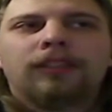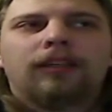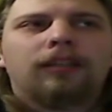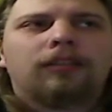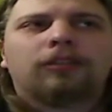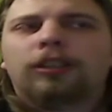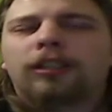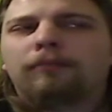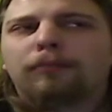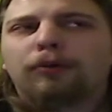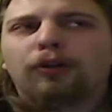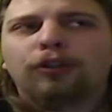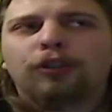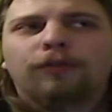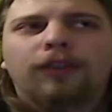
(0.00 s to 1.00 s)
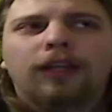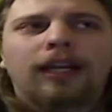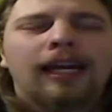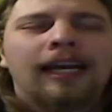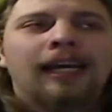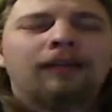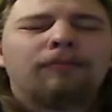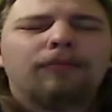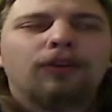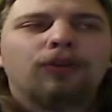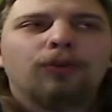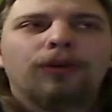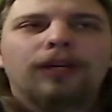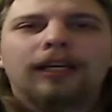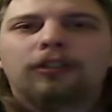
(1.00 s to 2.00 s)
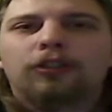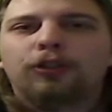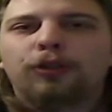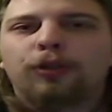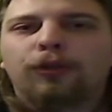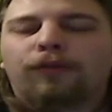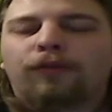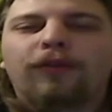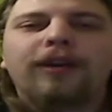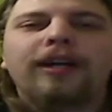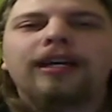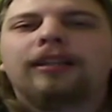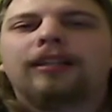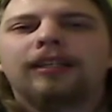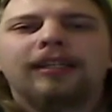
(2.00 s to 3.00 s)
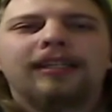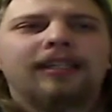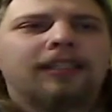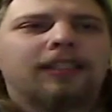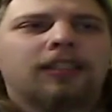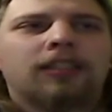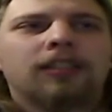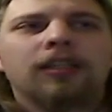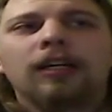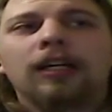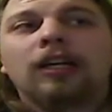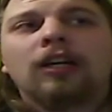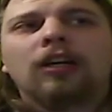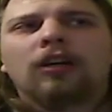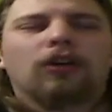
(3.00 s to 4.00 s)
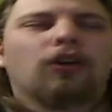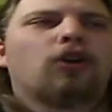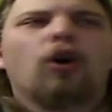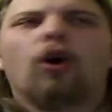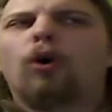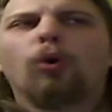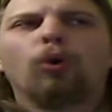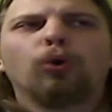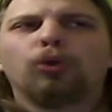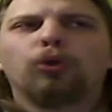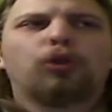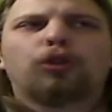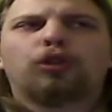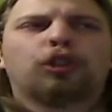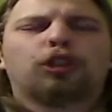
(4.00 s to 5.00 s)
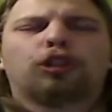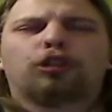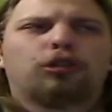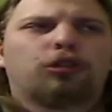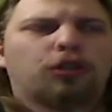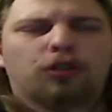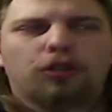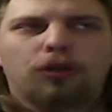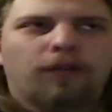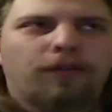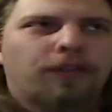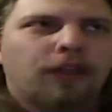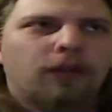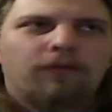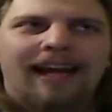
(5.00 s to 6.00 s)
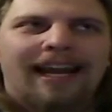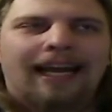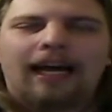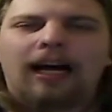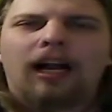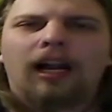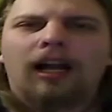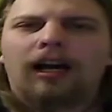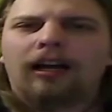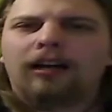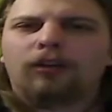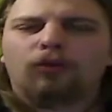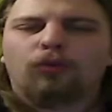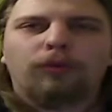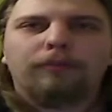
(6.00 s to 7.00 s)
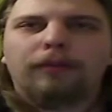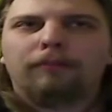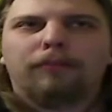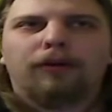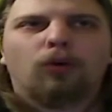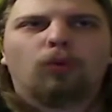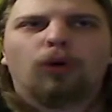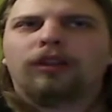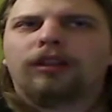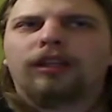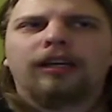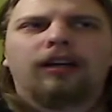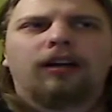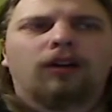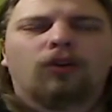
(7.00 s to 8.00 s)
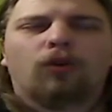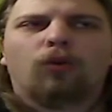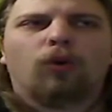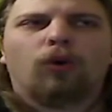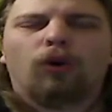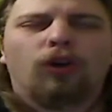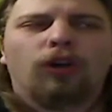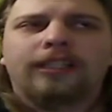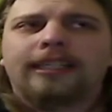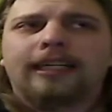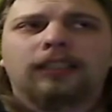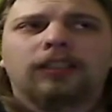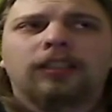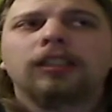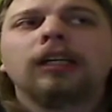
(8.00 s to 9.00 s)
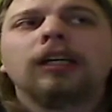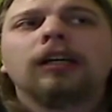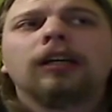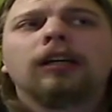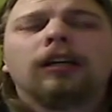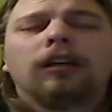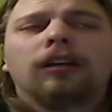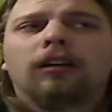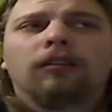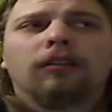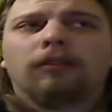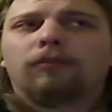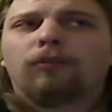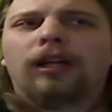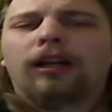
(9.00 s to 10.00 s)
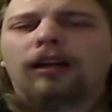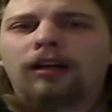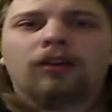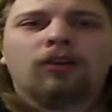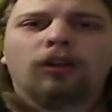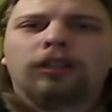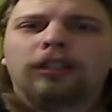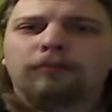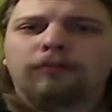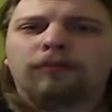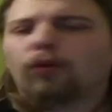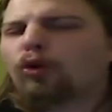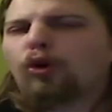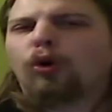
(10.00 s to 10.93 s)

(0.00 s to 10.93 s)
at some points of the game, you get to free these coasts of the Valhalla. I don't remember what they are called as. Well, I call them